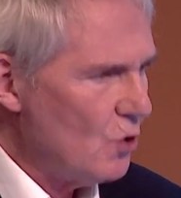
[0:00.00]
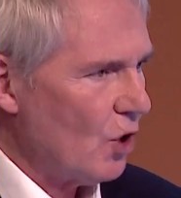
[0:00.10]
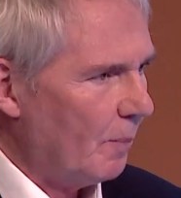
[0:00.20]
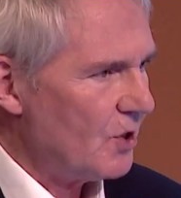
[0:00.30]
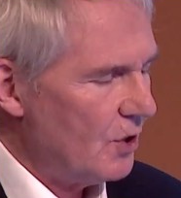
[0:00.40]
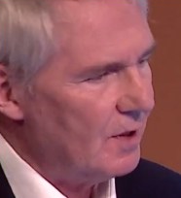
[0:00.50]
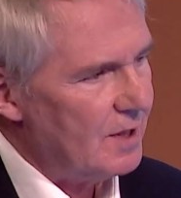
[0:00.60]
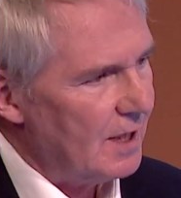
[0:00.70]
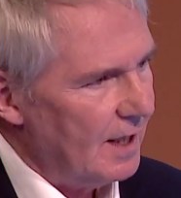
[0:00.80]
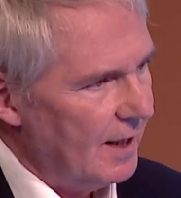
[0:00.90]

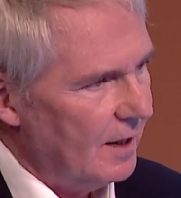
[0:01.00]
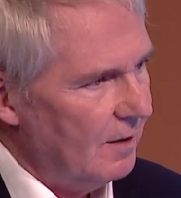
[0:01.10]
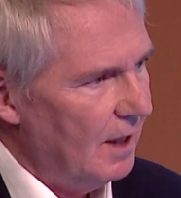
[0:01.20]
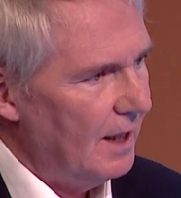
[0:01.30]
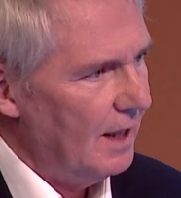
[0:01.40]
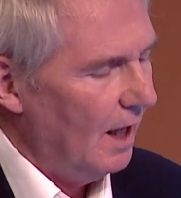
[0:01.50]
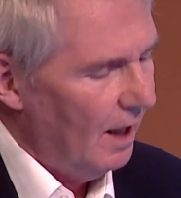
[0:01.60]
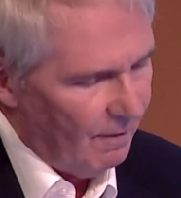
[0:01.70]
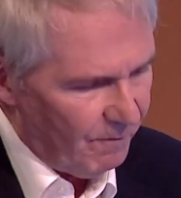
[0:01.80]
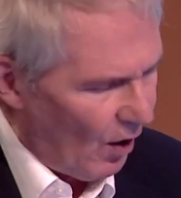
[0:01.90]
opportunity
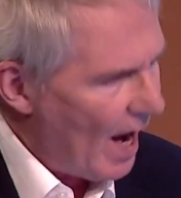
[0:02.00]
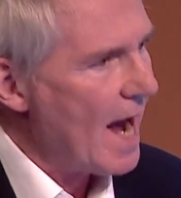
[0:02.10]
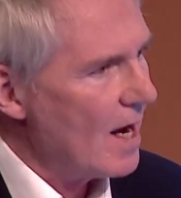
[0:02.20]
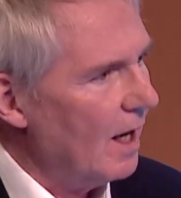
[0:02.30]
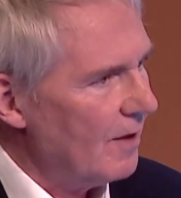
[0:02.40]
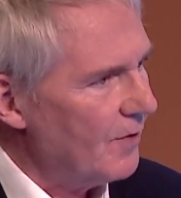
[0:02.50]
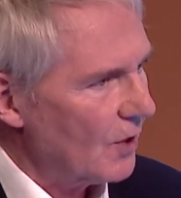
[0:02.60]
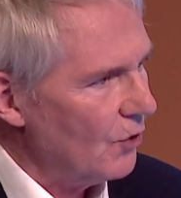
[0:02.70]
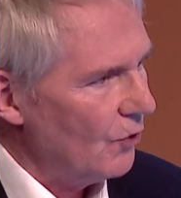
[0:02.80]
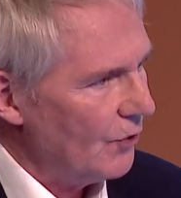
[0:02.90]
for AI for
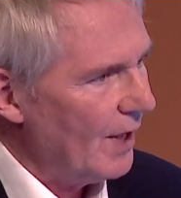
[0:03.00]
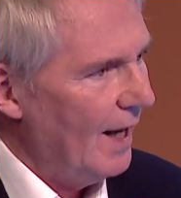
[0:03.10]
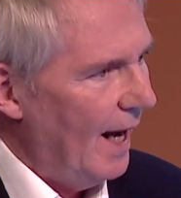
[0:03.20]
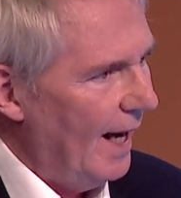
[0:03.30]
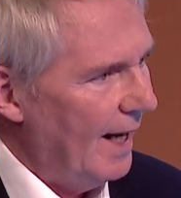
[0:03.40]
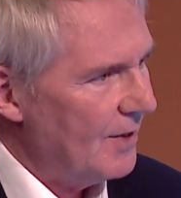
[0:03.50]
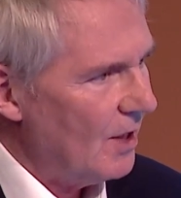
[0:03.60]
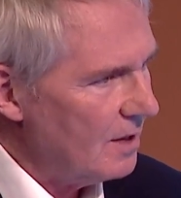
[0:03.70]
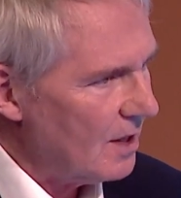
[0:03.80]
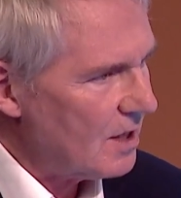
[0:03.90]
good, and
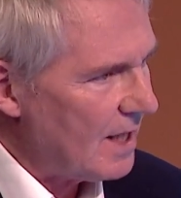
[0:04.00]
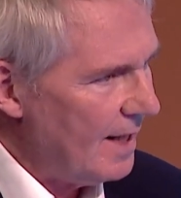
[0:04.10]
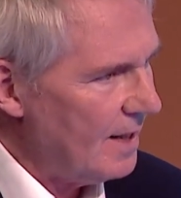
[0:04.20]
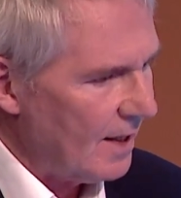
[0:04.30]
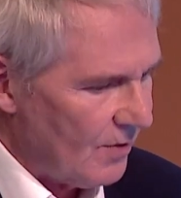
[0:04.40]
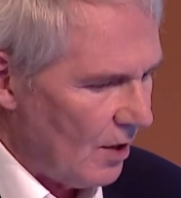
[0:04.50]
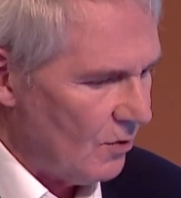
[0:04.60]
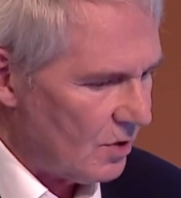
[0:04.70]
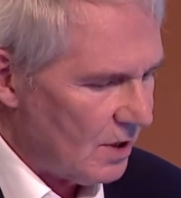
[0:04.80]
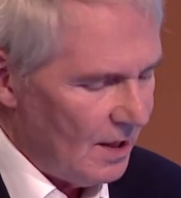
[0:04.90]
understanding those